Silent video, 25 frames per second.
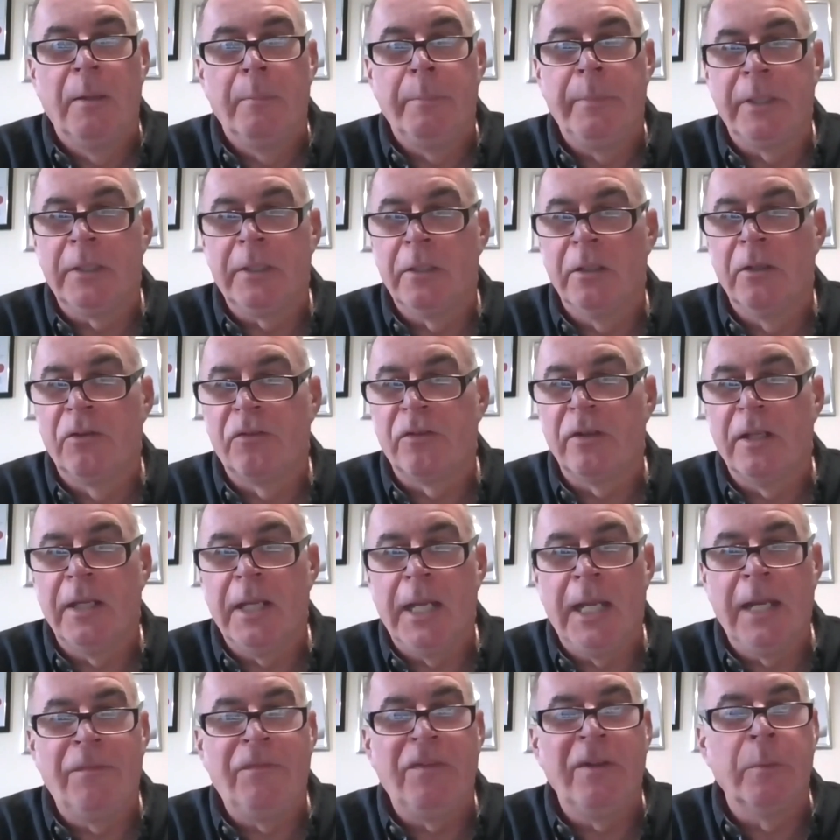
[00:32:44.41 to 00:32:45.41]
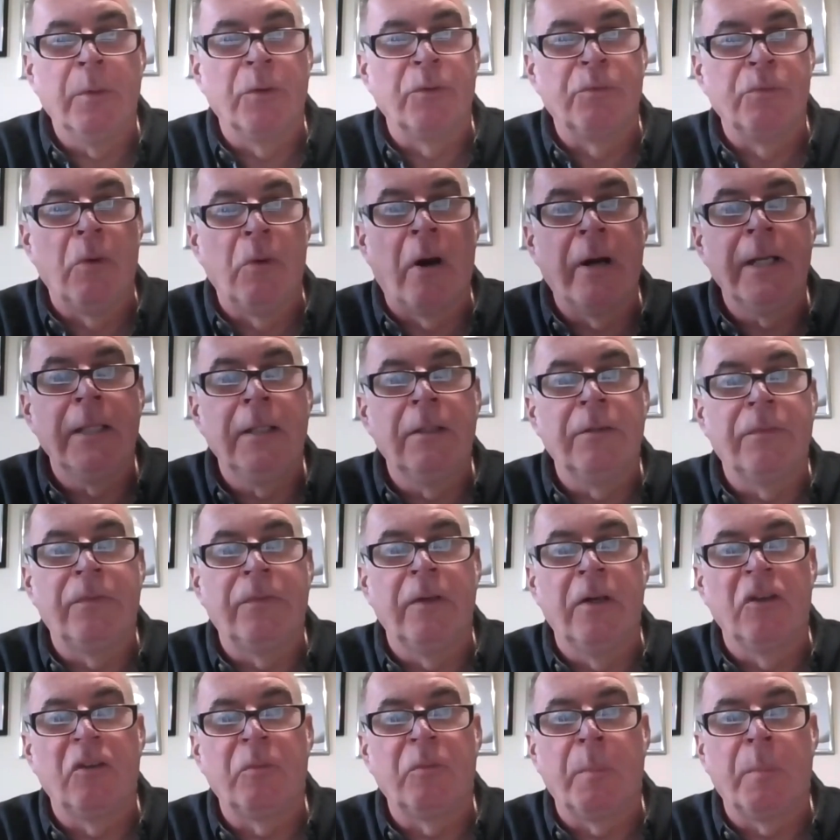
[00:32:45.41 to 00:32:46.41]
Because if it was wrong in the
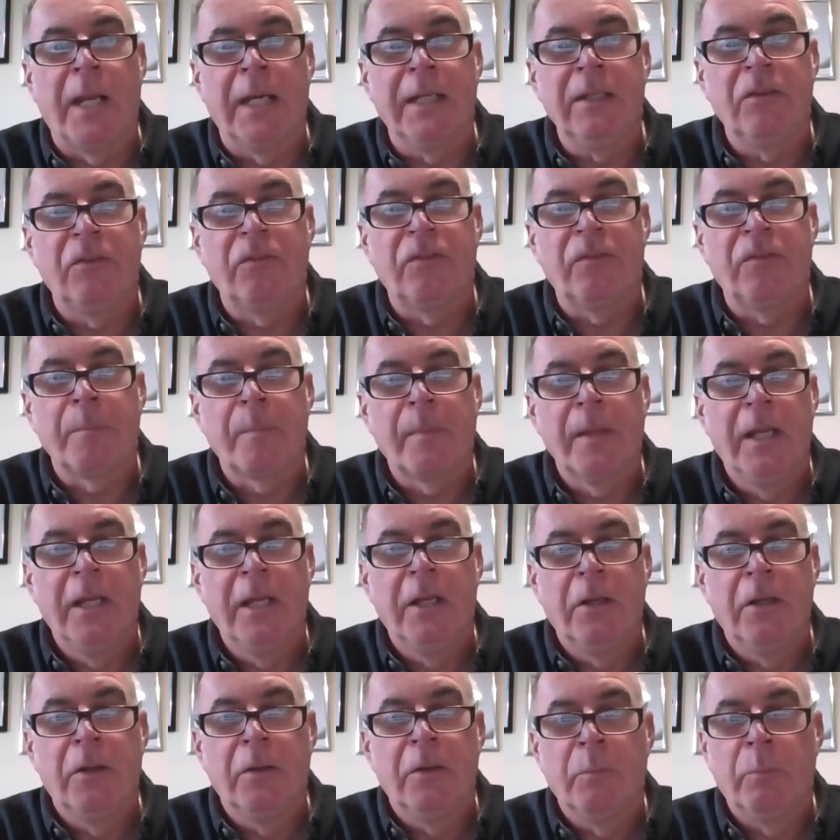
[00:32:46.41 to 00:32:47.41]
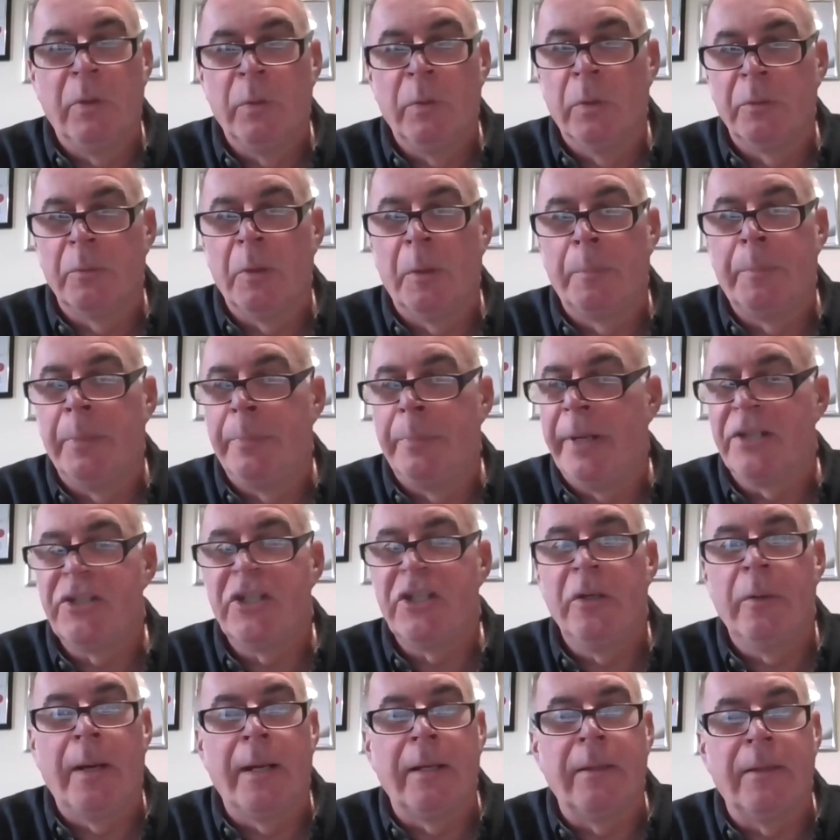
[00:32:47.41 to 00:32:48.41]
first place, we wouldn't want to
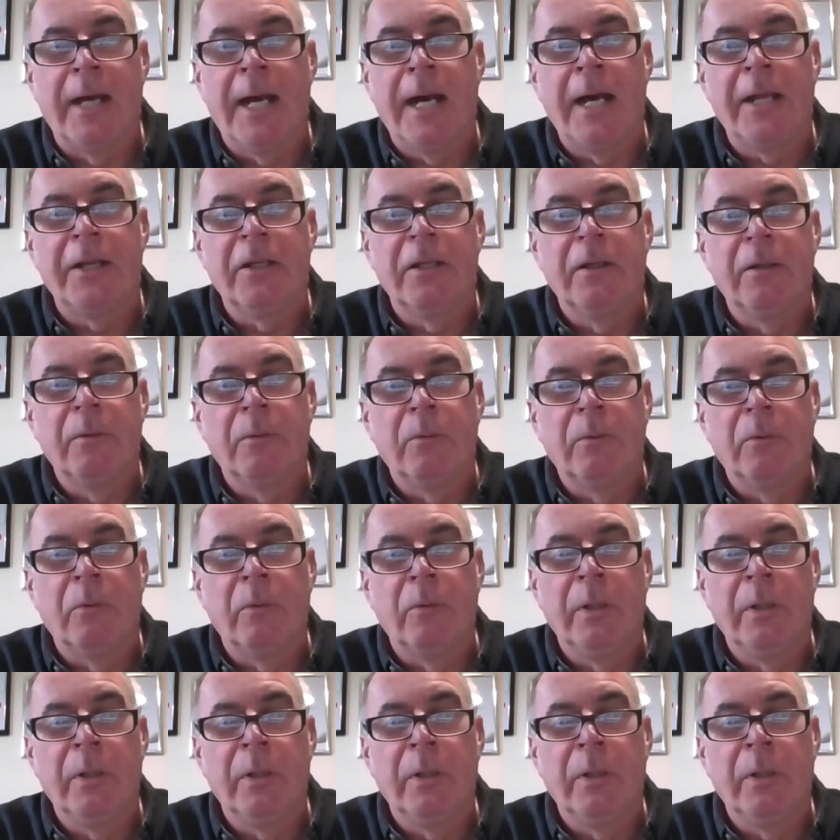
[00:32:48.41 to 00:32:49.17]
perpetuate that. No.